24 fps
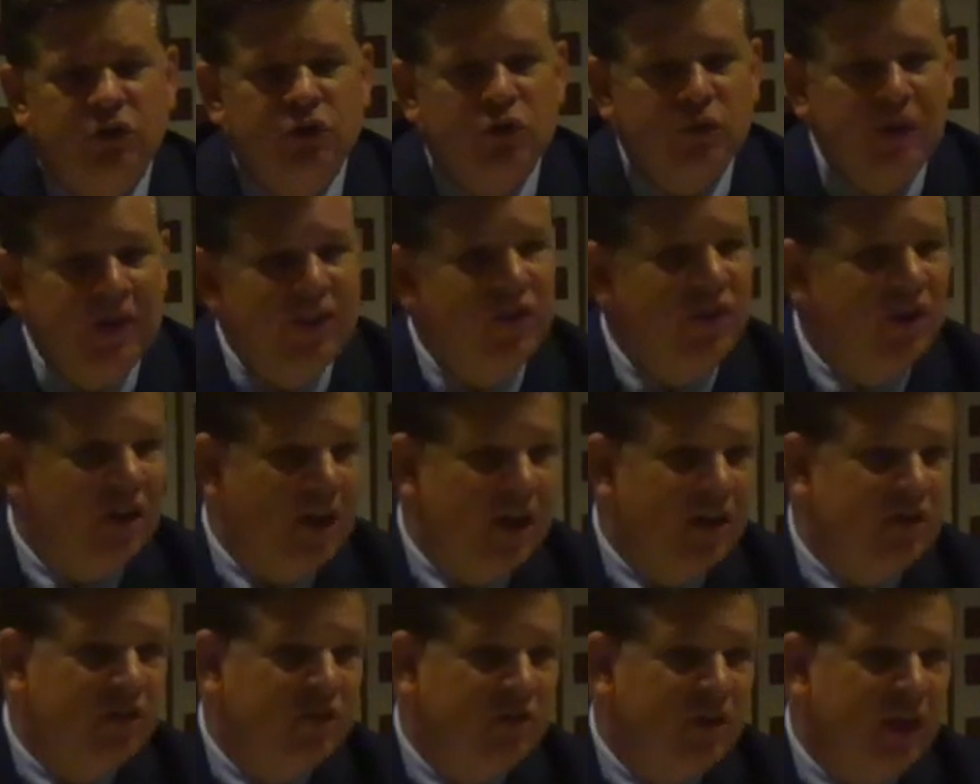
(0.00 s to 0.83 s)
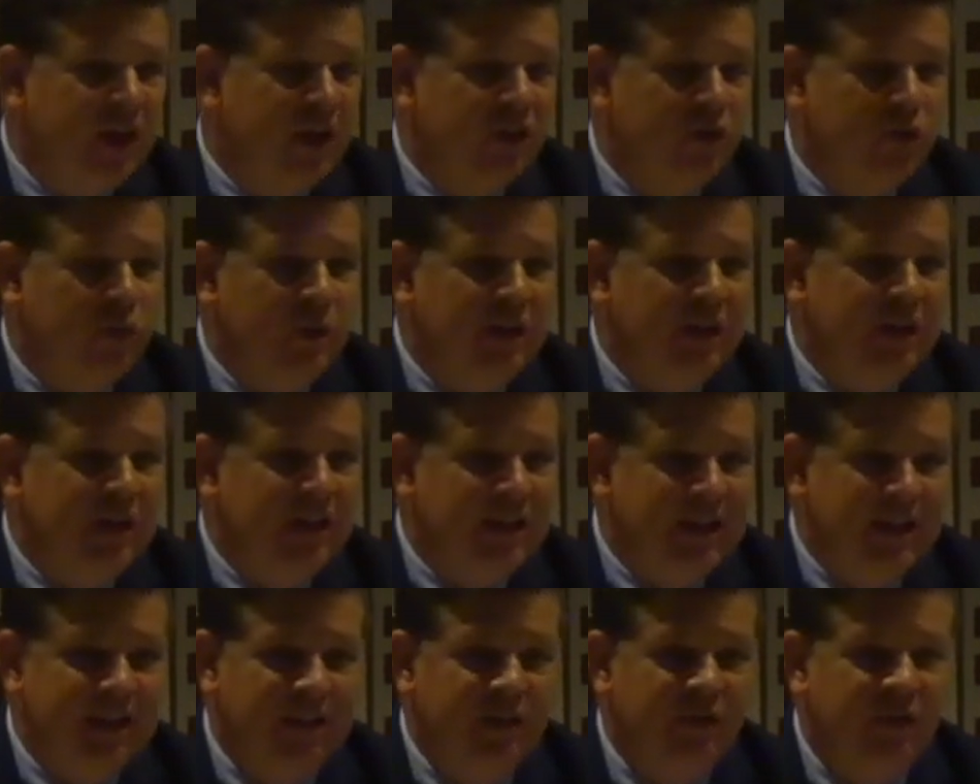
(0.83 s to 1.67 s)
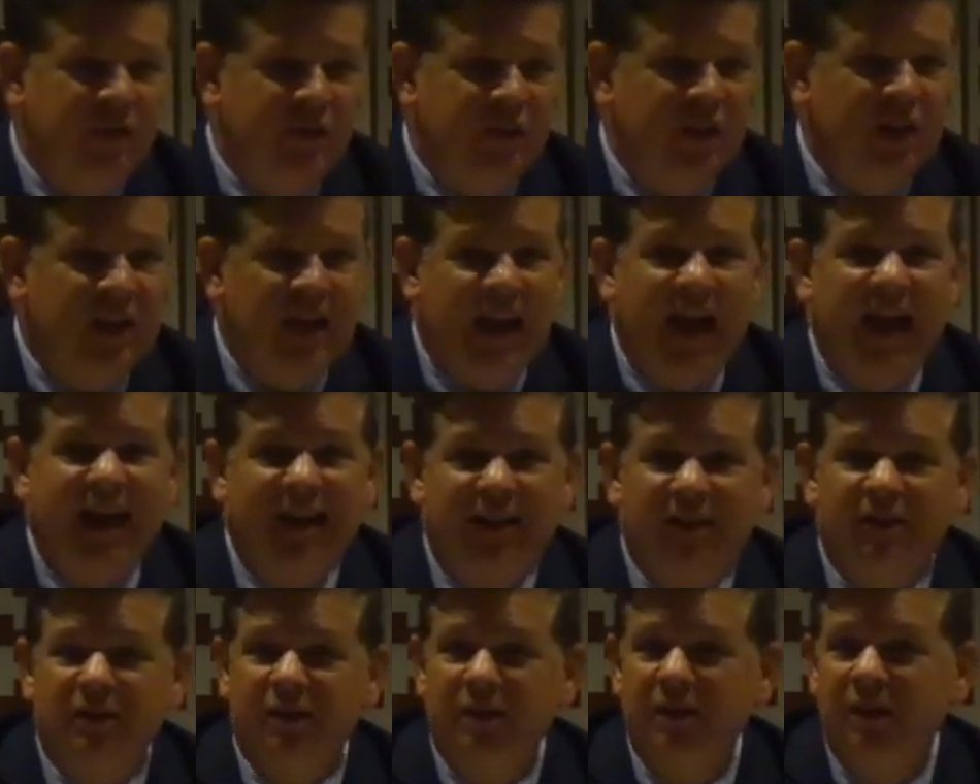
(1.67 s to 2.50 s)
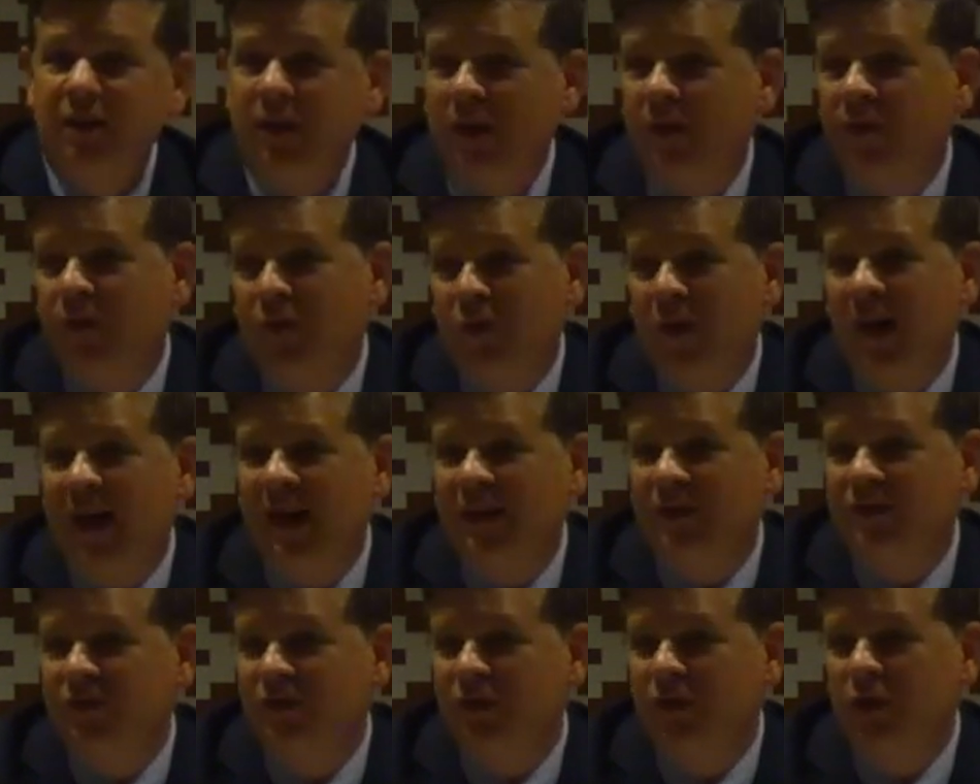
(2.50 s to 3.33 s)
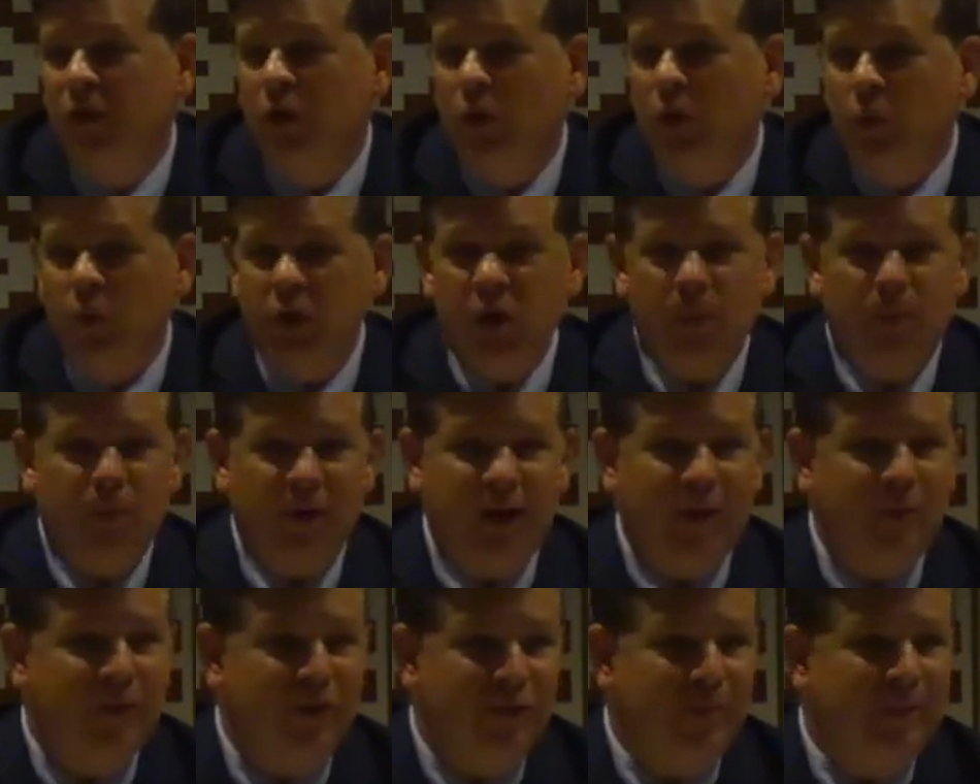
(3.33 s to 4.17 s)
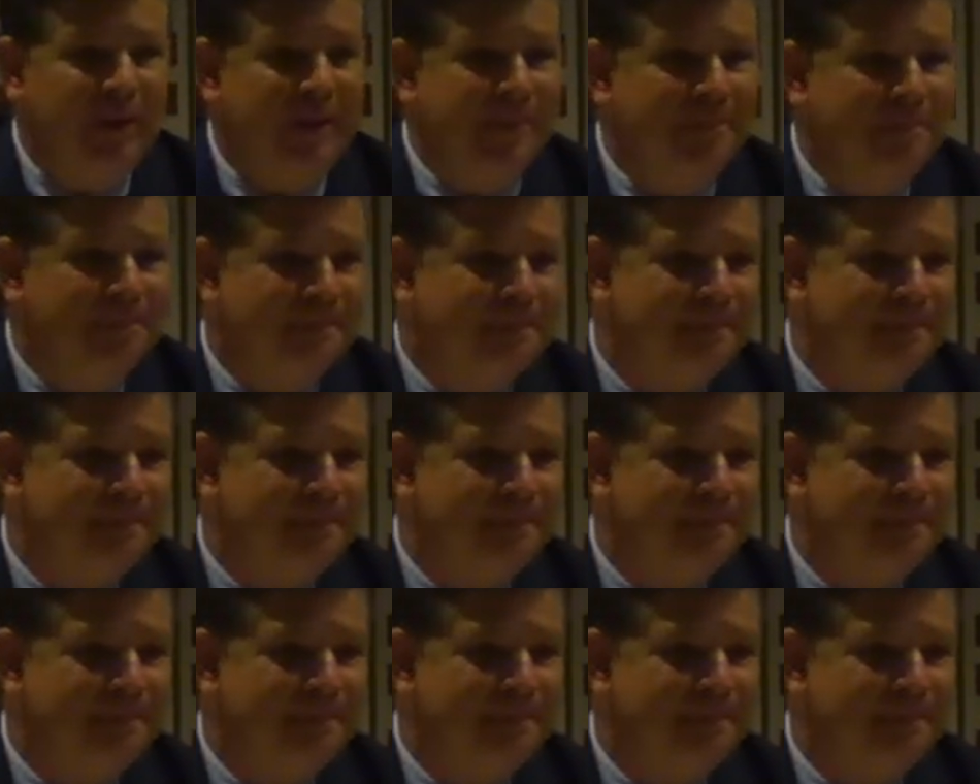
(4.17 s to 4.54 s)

strengthen us as we live in the light of Christ. Will you pray with me?